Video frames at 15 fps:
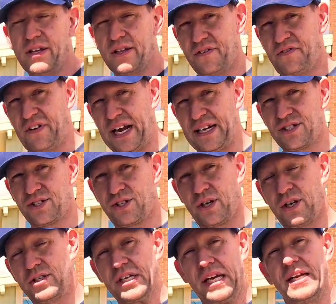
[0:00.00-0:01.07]
the fast
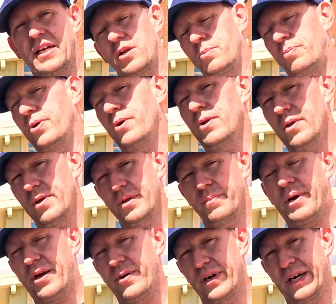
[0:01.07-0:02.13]
charge and it'll pull all the
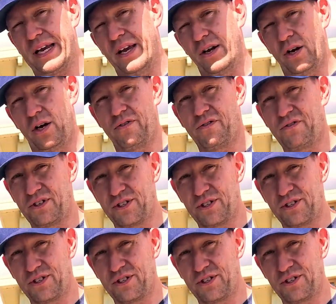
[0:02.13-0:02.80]
power it can off of